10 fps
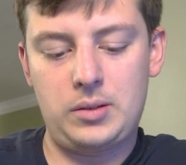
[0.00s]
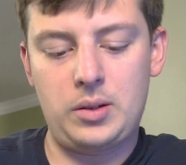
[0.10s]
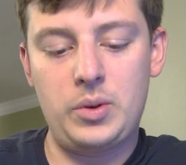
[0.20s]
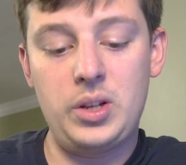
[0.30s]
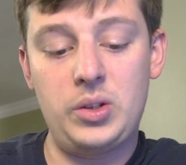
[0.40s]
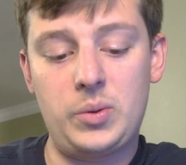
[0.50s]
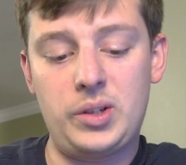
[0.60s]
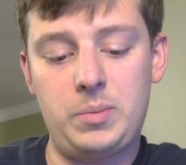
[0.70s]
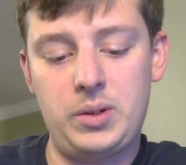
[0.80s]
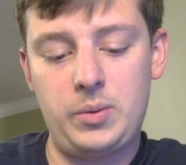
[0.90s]
So when you
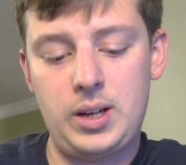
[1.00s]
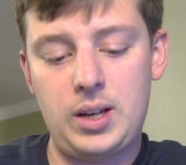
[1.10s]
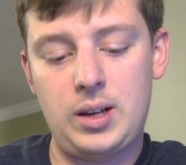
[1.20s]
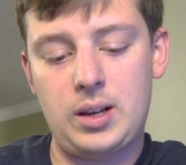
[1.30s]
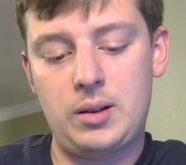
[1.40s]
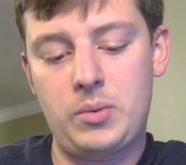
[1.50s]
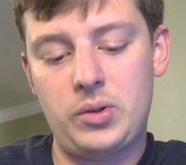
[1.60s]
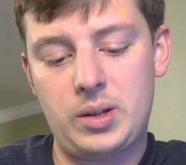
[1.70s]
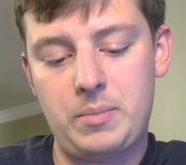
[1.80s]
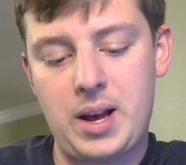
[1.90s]
switch between
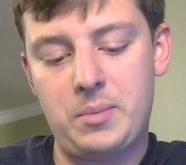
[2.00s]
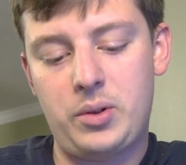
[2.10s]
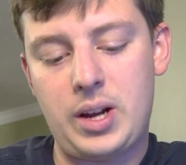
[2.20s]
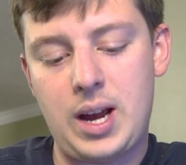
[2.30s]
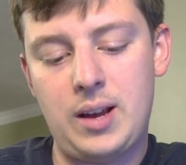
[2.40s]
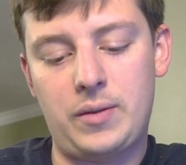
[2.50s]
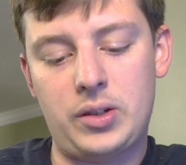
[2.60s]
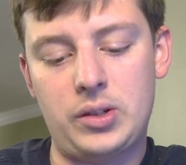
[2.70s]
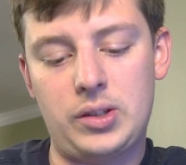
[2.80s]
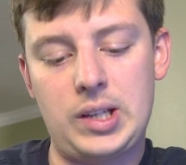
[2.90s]
most compatible and high
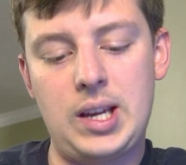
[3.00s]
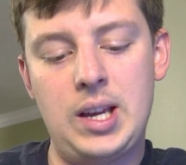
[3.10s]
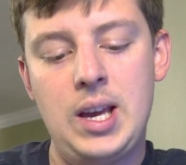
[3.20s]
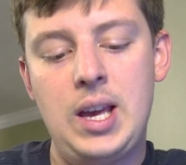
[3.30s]
efficiency,